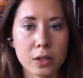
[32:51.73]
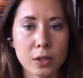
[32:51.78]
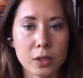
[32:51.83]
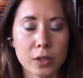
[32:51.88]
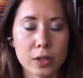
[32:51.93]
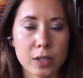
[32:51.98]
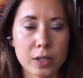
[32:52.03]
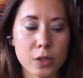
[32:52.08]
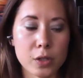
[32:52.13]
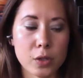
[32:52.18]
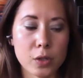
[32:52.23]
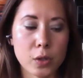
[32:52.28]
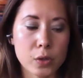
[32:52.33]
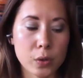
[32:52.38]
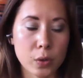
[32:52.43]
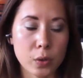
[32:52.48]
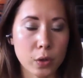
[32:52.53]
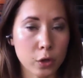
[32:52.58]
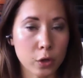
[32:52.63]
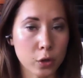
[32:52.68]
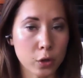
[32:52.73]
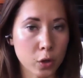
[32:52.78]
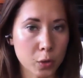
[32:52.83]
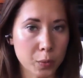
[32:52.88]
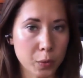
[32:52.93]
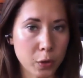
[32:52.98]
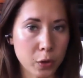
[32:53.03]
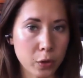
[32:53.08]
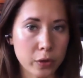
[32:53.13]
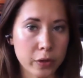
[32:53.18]
There's also a
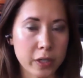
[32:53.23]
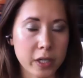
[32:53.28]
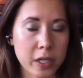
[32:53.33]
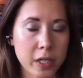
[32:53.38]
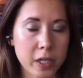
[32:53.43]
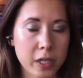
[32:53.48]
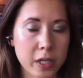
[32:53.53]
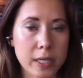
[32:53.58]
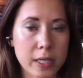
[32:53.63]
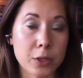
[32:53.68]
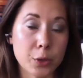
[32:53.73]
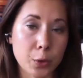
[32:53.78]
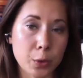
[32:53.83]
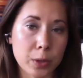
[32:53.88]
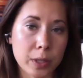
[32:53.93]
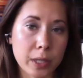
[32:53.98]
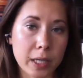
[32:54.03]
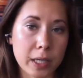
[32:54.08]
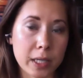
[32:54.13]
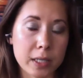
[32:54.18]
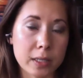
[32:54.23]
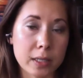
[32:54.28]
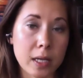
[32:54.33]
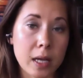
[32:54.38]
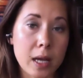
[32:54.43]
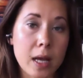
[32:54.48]
cookbook, there's a toolkit